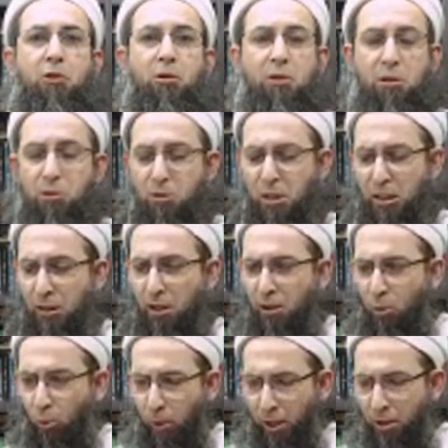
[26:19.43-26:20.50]
in the deen.
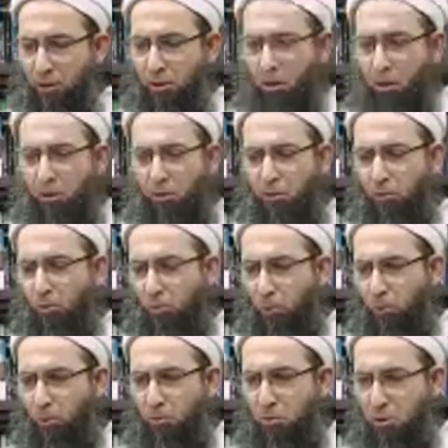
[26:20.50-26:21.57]
Where
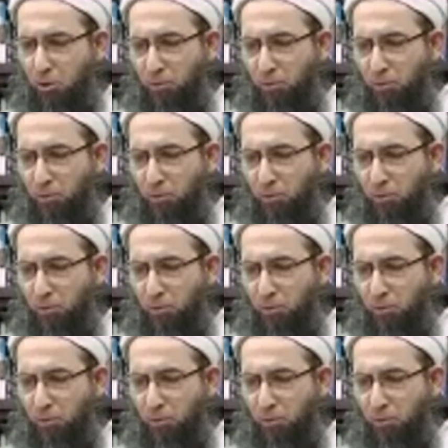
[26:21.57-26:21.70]
you